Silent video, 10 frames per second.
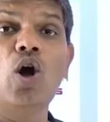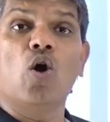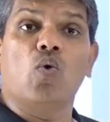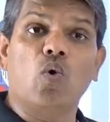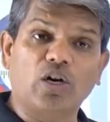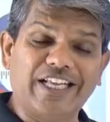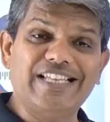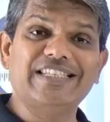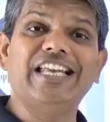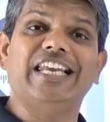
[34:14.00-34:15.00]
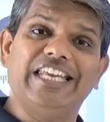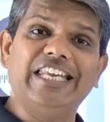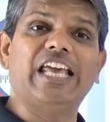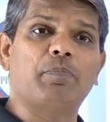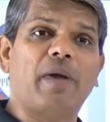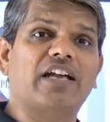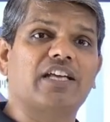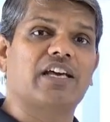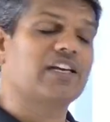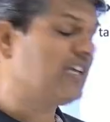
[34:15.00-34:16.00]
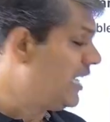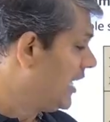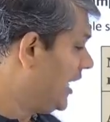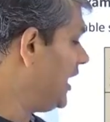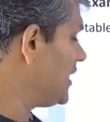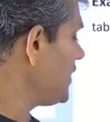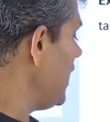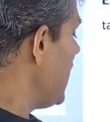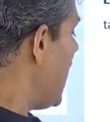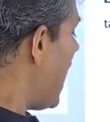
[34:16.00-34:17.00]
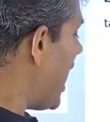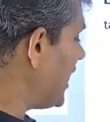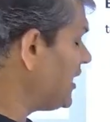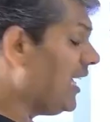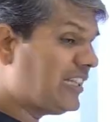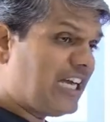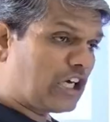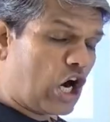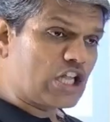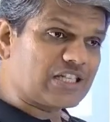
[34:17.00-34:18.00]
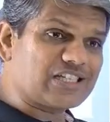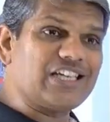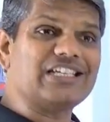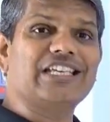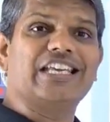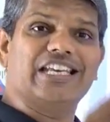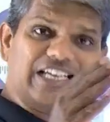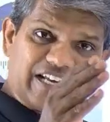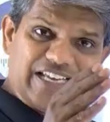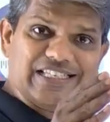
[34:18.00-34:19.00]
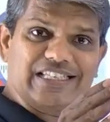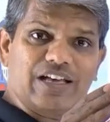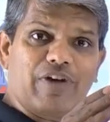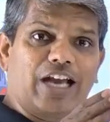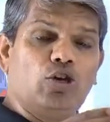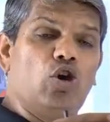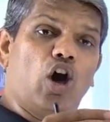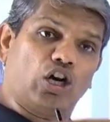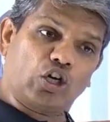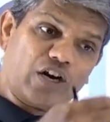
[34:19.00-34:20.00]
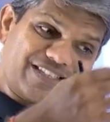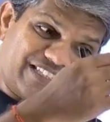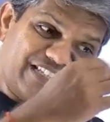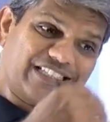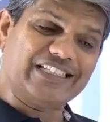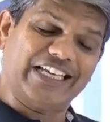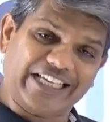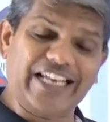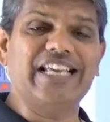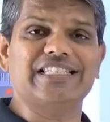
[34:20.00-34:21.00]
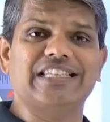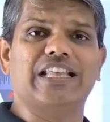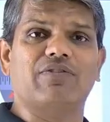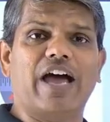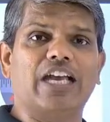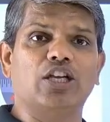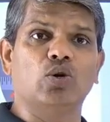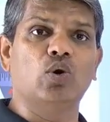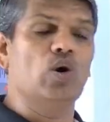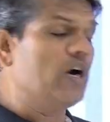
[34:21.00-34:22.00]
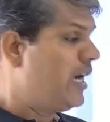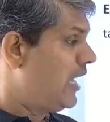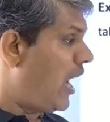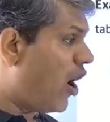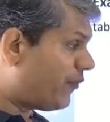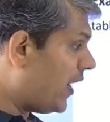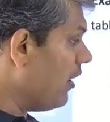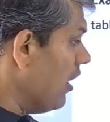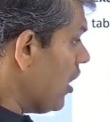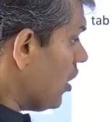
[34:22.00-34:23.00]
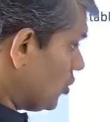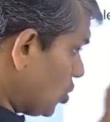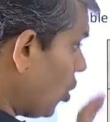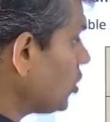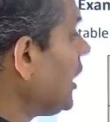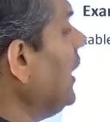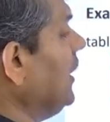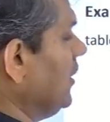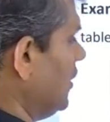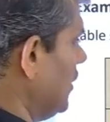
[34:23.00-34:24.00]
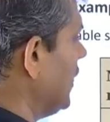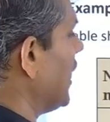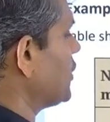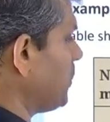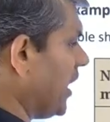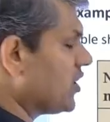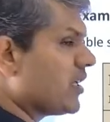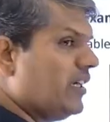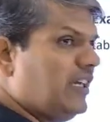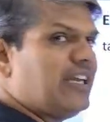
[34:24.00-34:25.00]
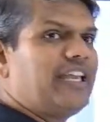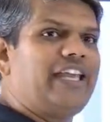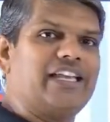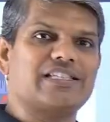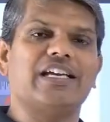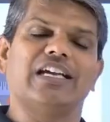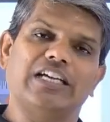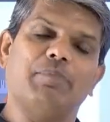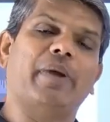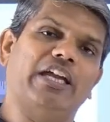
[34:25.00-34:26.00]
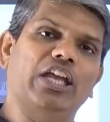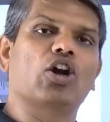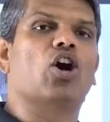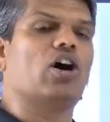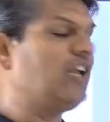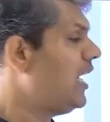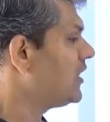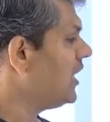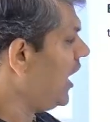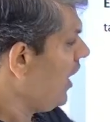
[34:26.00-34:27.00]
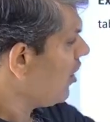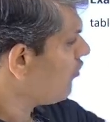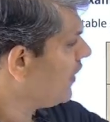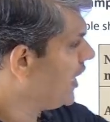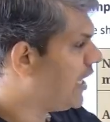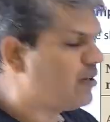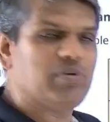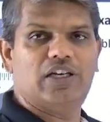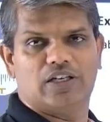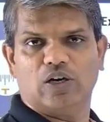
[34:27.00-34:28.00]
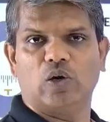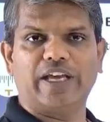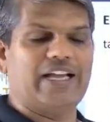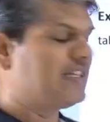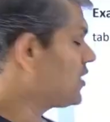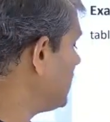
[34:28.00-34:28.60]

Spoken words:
what is the linear pattern is either the constant increase in the value or constant decrease in the value of a total expression is depending on the variable. Okay, so